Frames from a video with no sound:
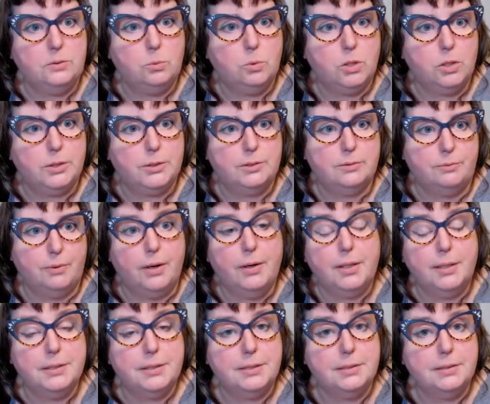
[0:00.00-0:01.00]
works of art,
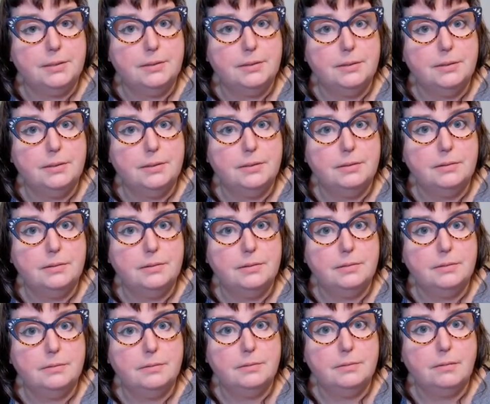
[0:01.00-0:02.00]

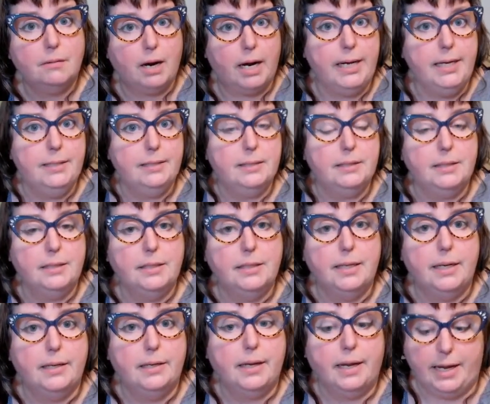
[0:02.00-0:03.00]
right?
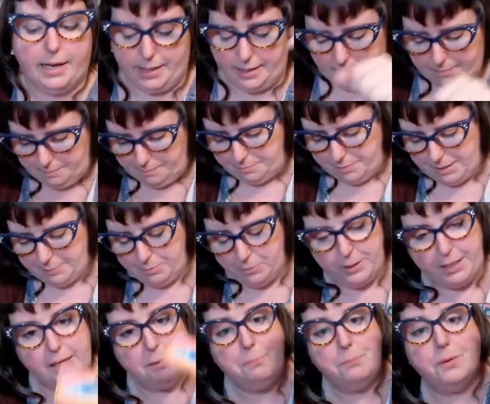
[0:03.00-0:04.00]
And people
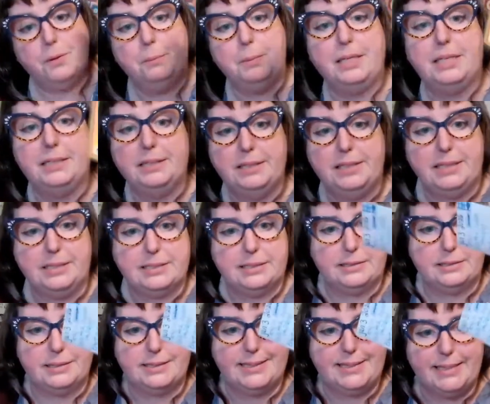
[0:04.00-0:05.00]
keep them in these
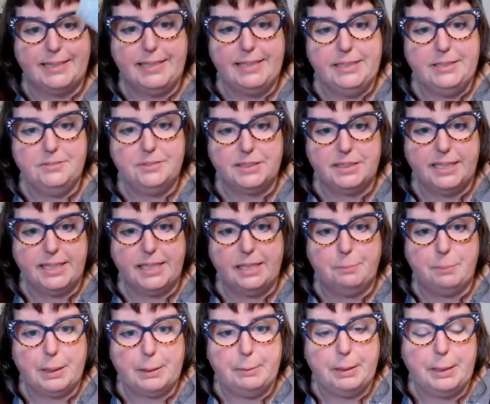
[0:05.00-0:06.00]
little sleeves. They keep
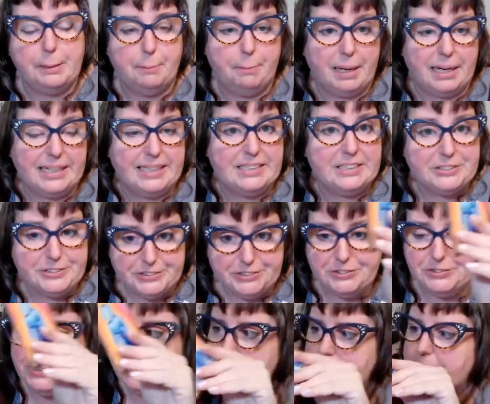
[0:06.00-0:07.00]
them in
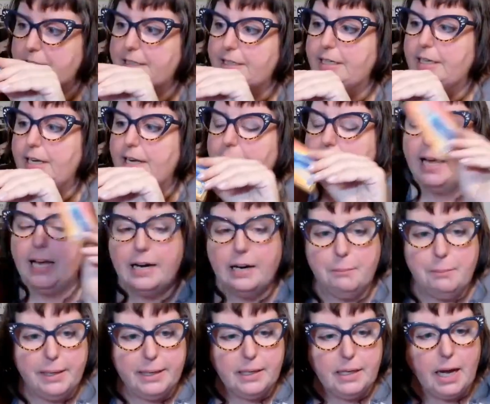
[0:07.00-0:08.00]
binders. And I'm
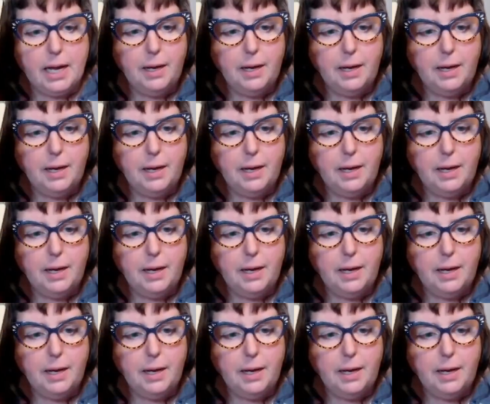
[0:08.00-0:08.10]
like, I